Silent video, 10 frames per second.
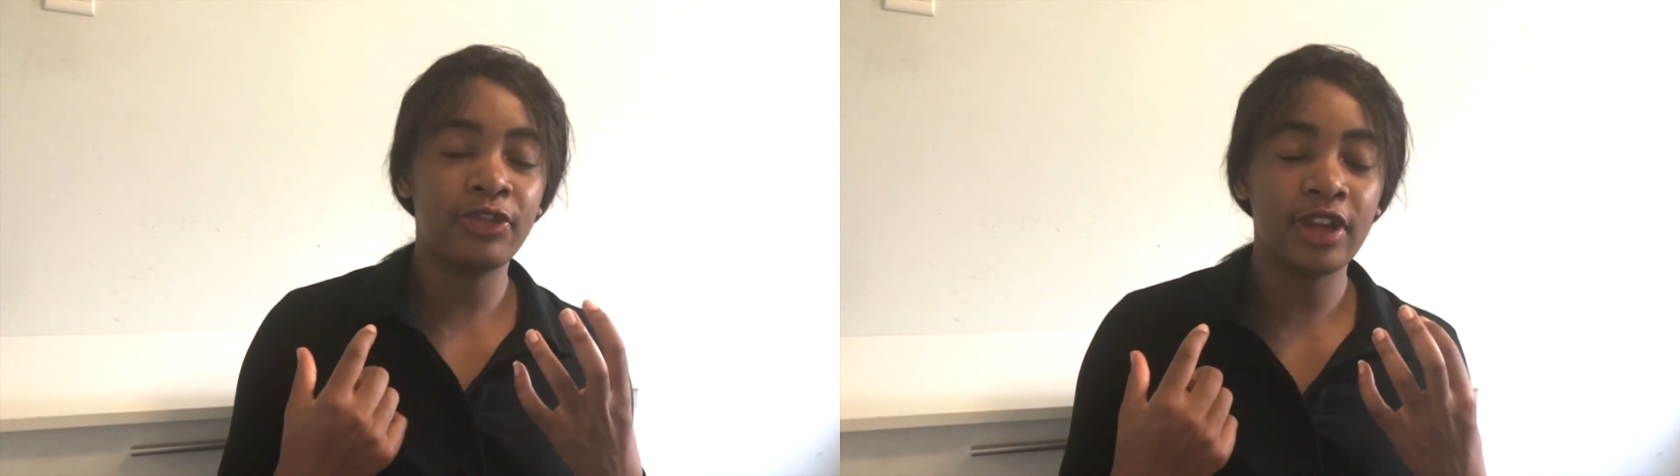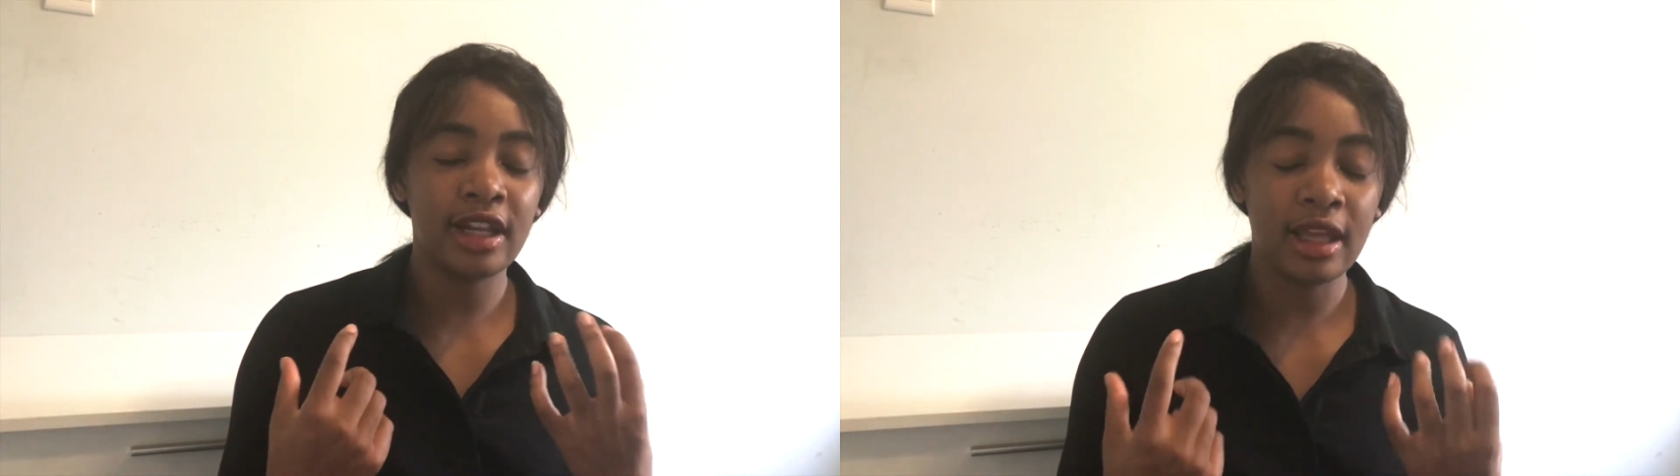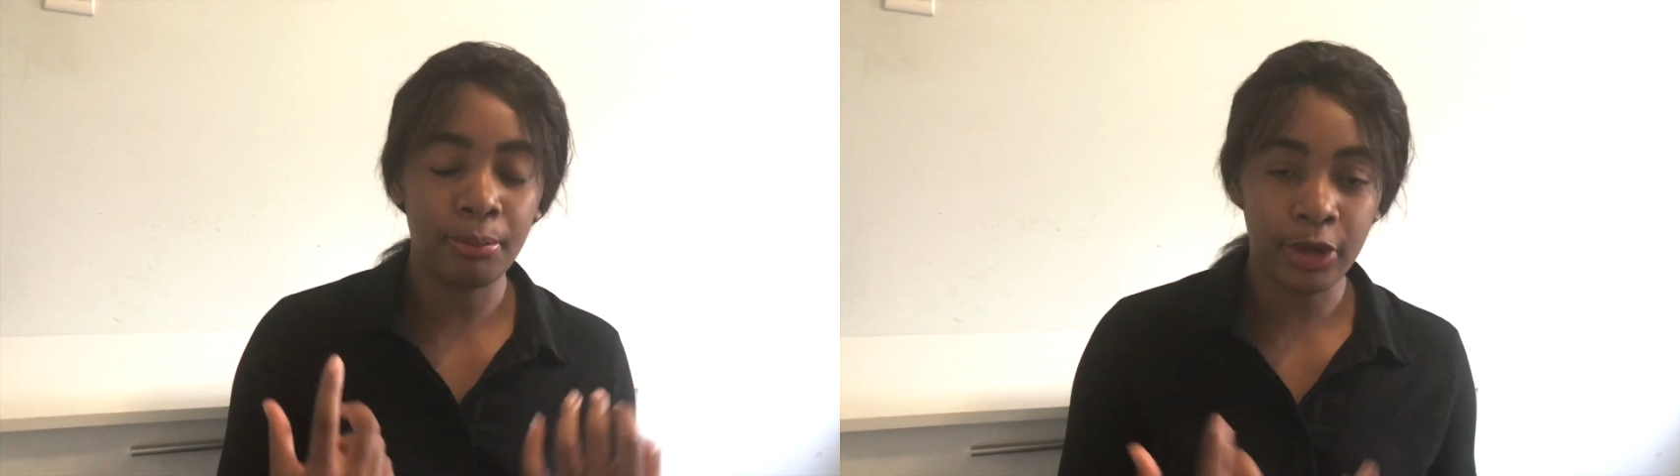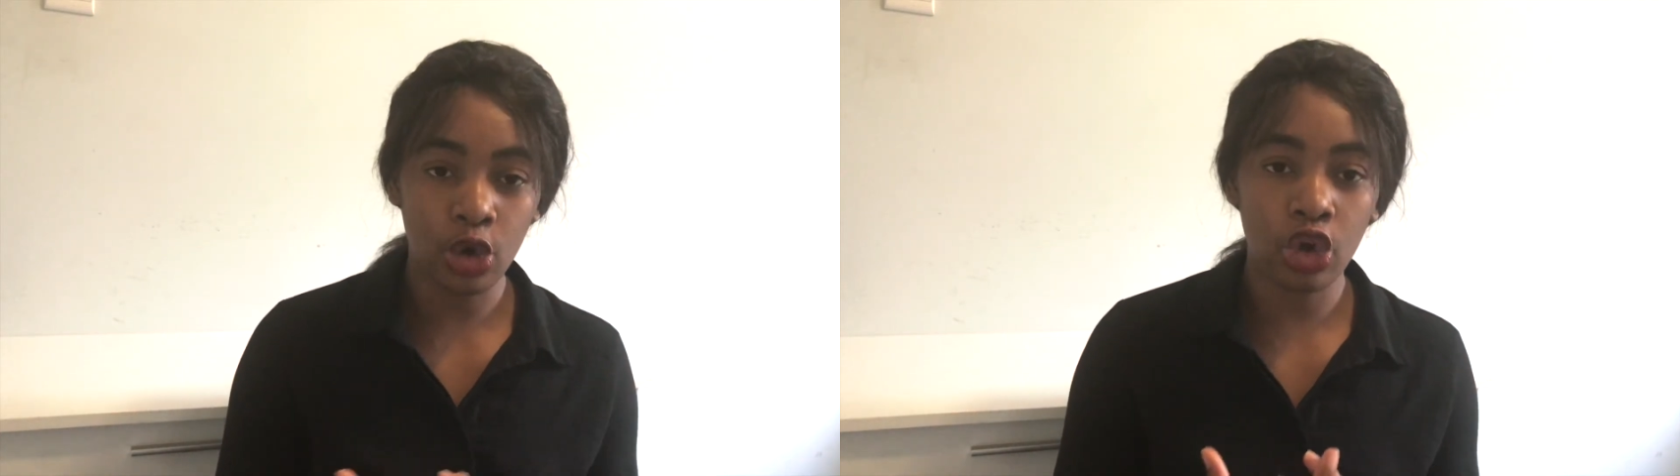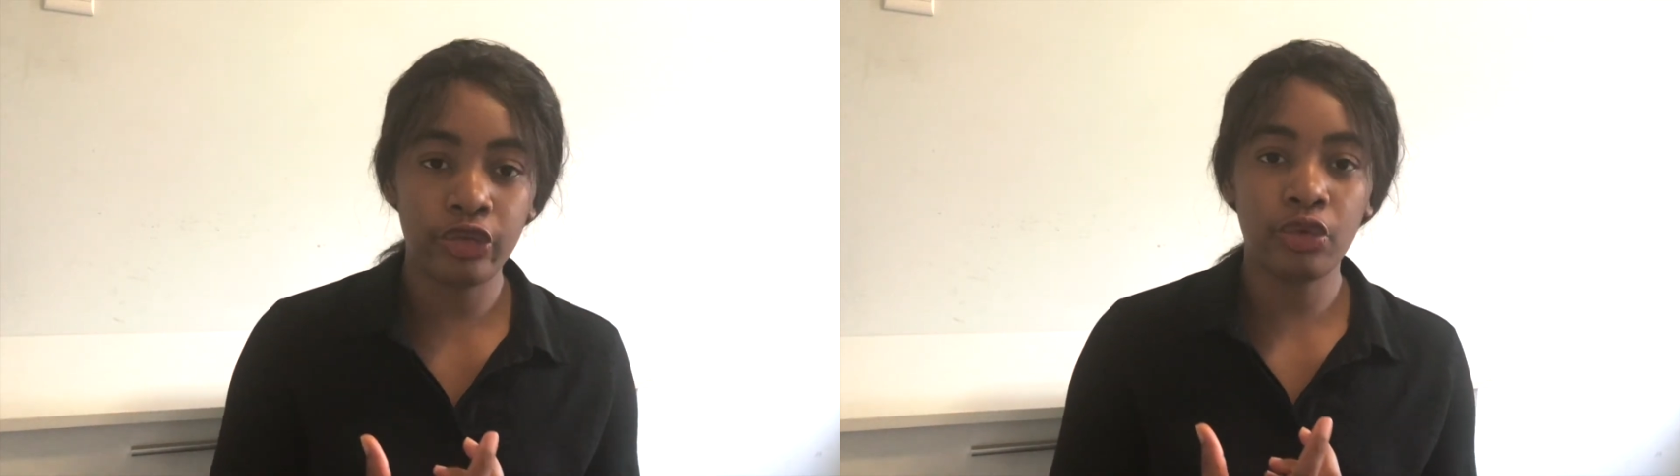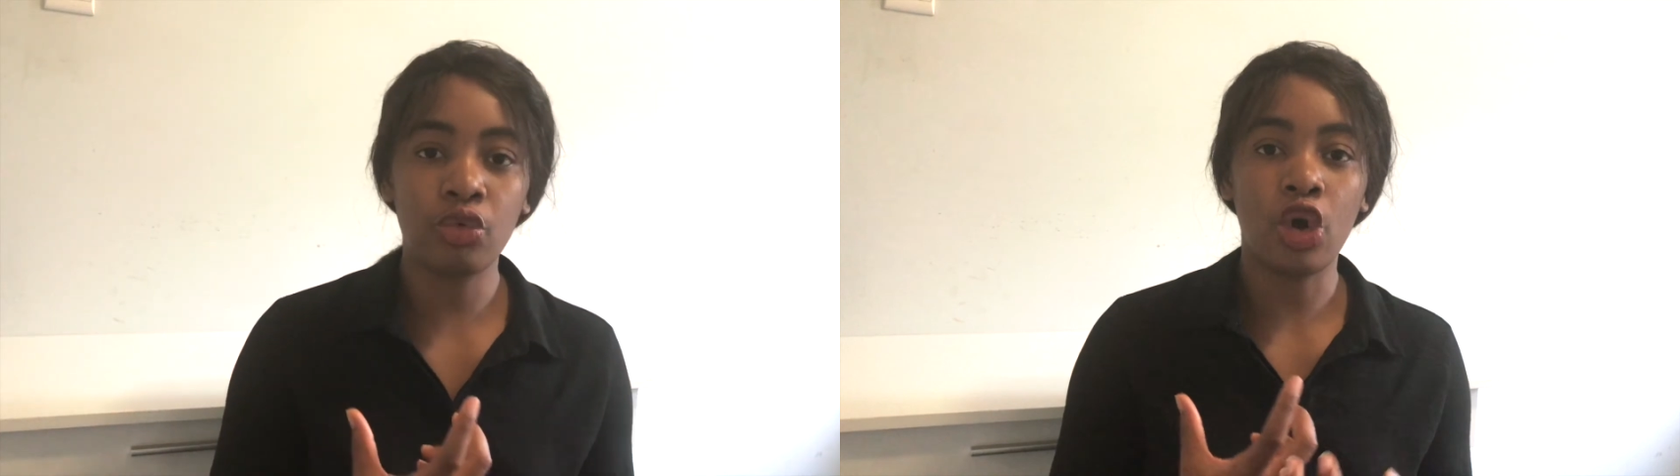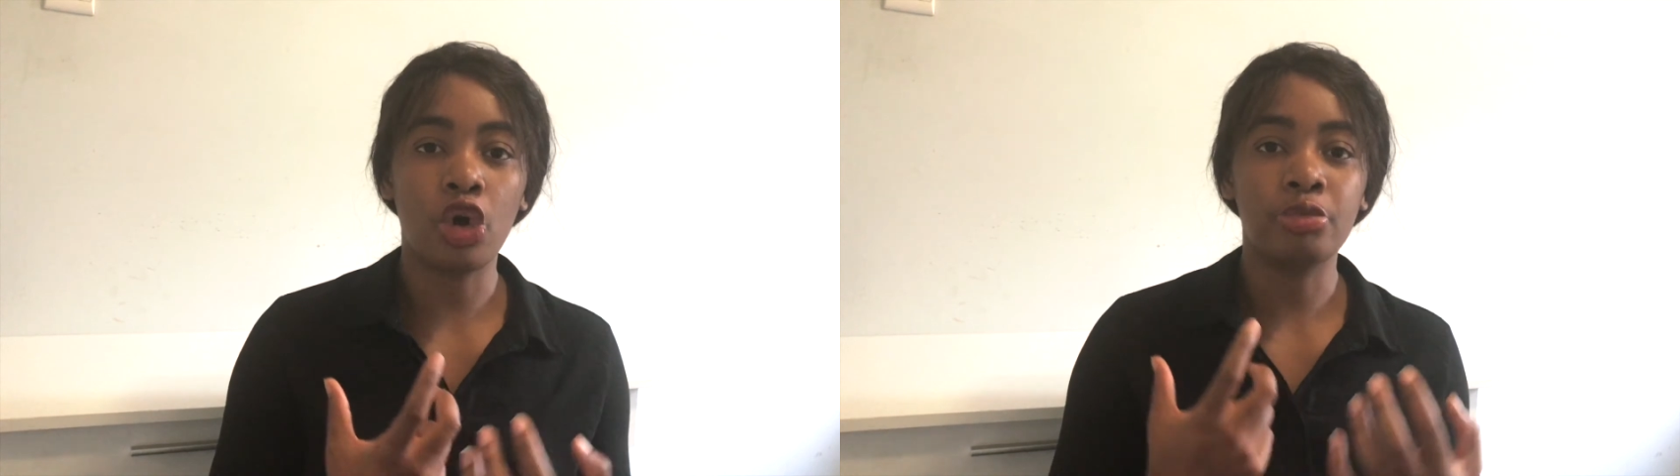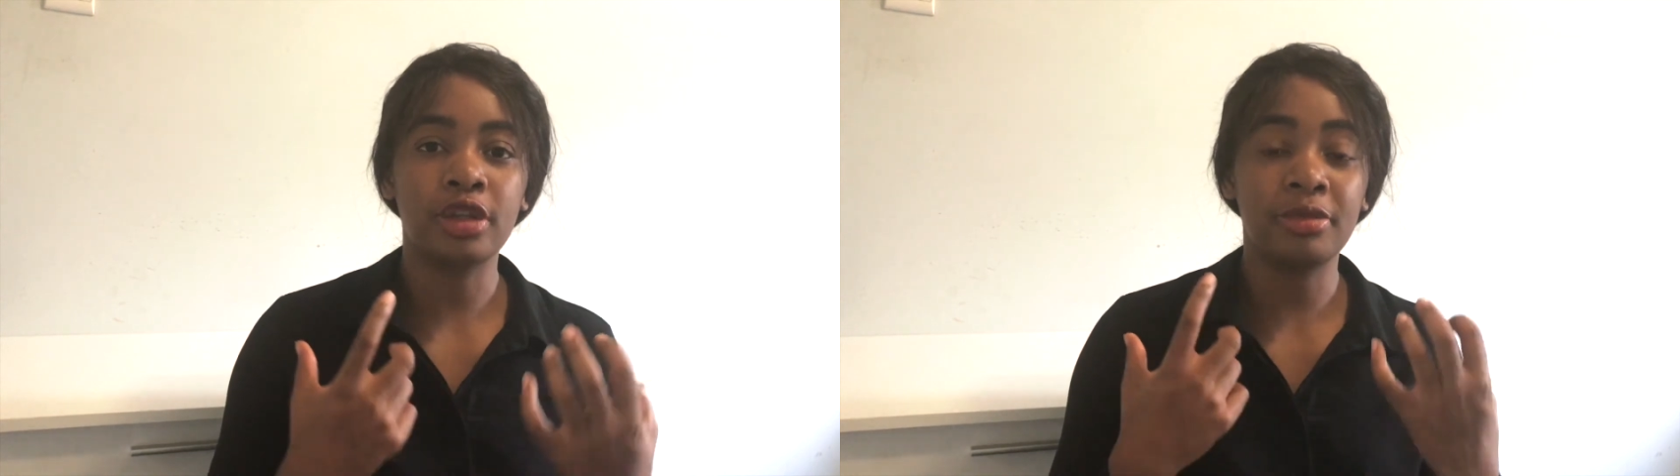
feeling a bit overwhelmed,